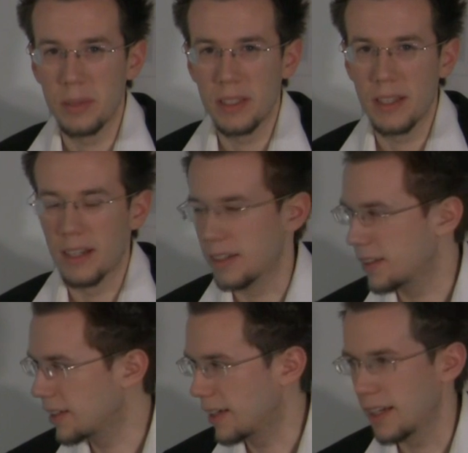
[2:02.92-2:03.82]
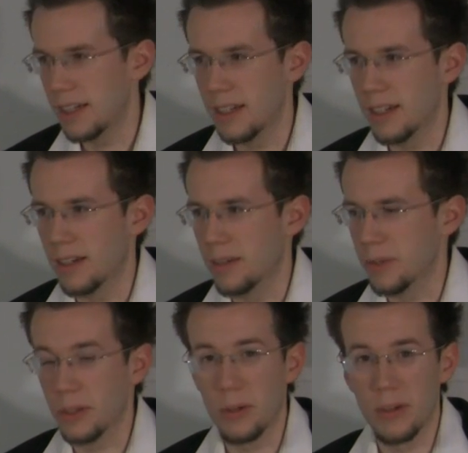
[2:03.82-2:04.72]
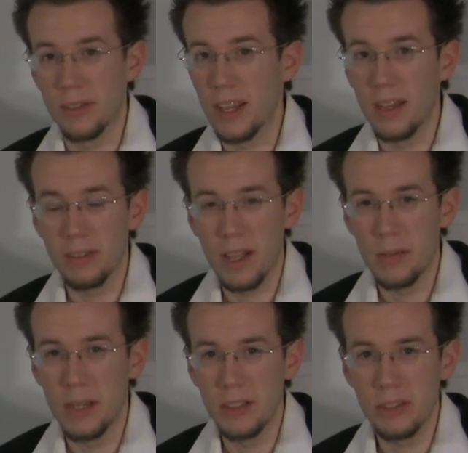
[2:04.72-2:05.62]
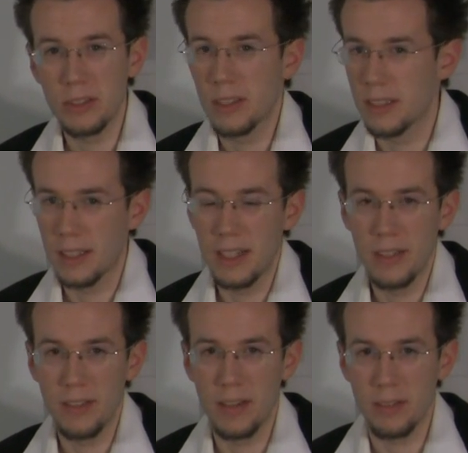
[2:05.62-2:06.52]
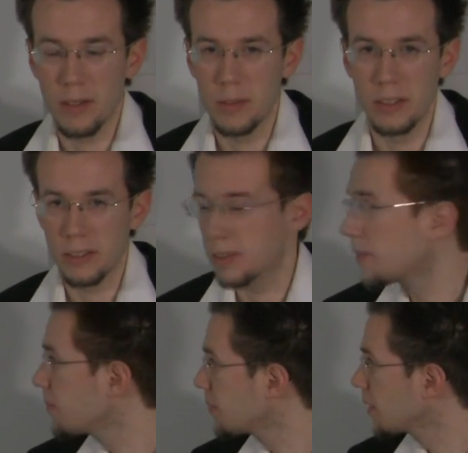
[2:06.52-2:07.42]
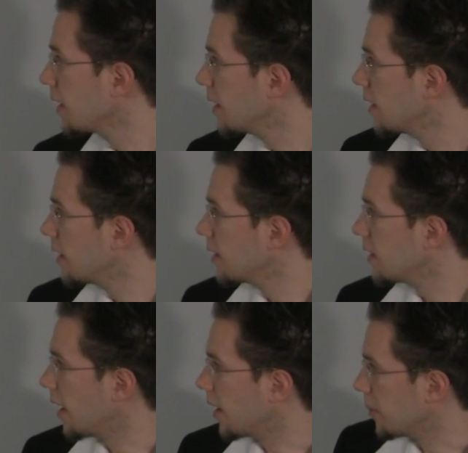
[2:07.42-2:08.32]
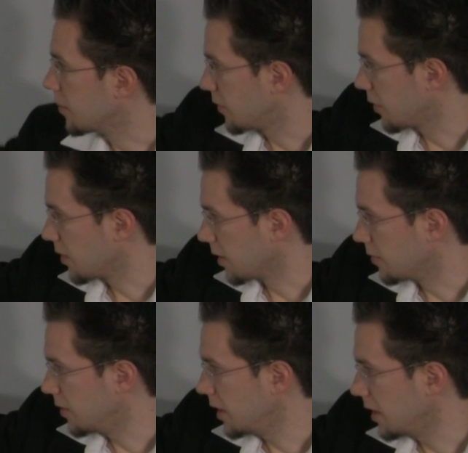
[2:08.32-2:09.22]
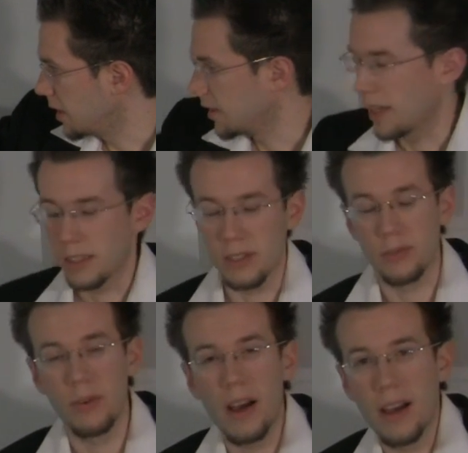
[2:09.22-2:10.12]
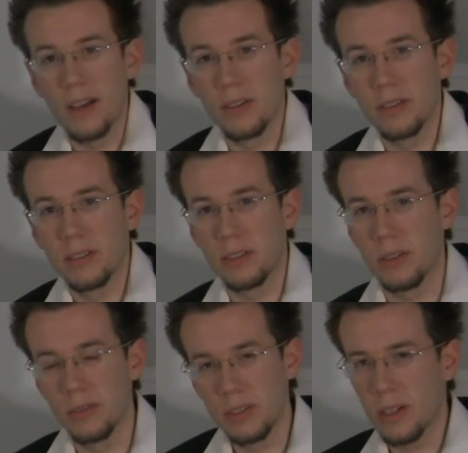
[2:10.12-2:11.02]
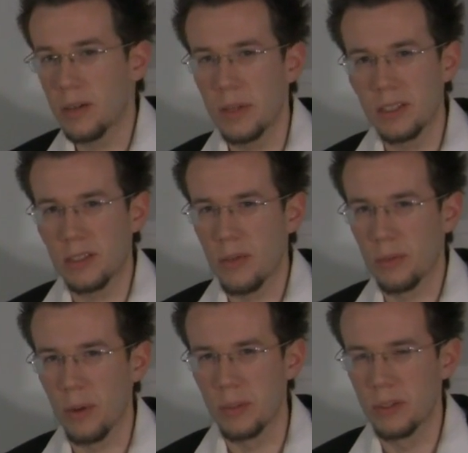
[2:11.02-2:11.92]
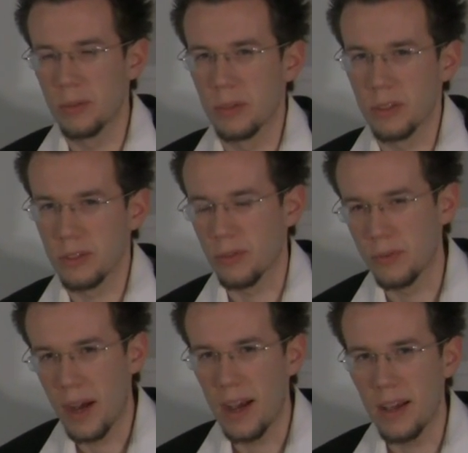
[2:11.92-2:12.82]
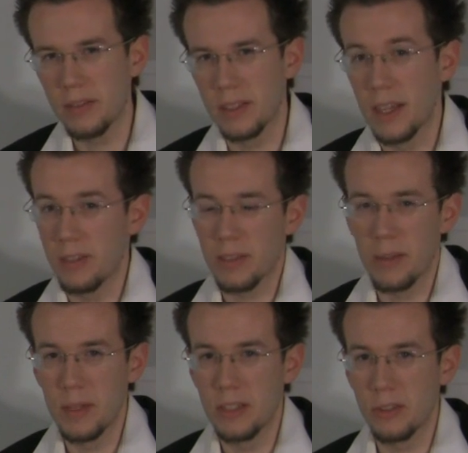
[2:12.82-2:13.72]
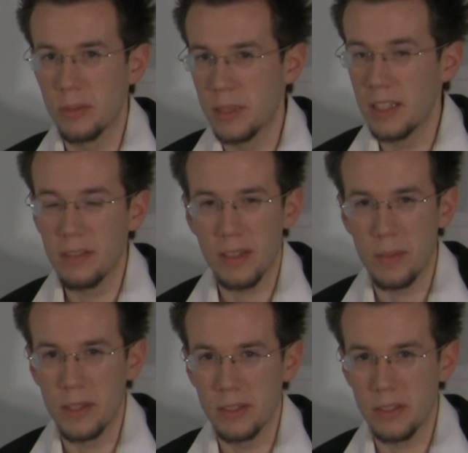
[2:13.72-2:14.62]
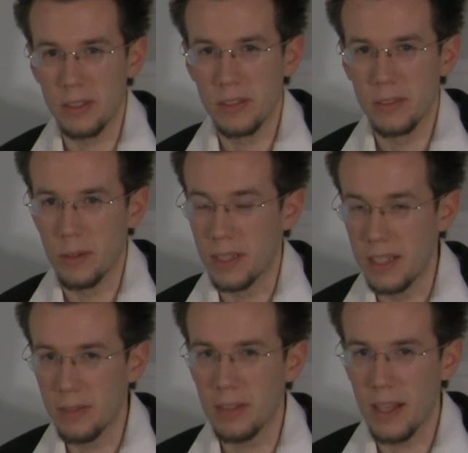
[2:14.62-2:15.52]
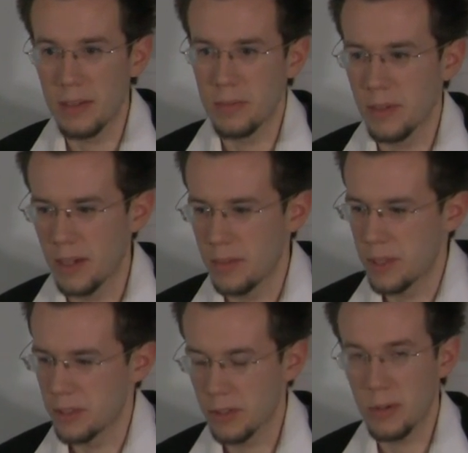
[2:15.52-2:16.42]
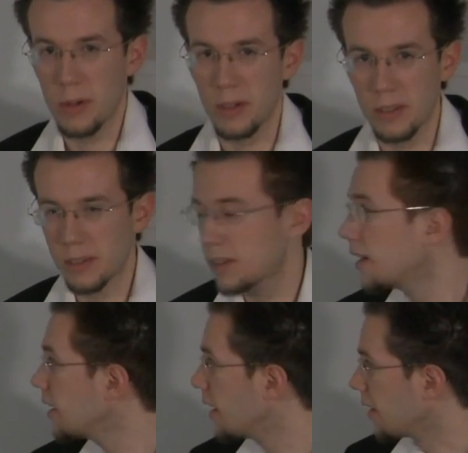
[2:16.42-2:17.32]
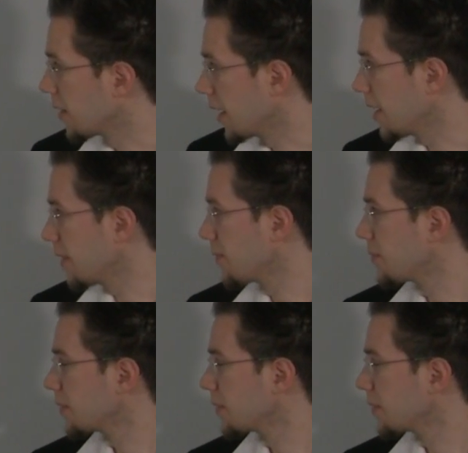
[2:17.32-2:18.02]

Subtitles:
could be the chord of A flat major in the key of A flat major. For the V, that's a 5. So it's all based off Roman numerals. So 5 in A flat major would be E flat major, or an E flat major chord. Okay?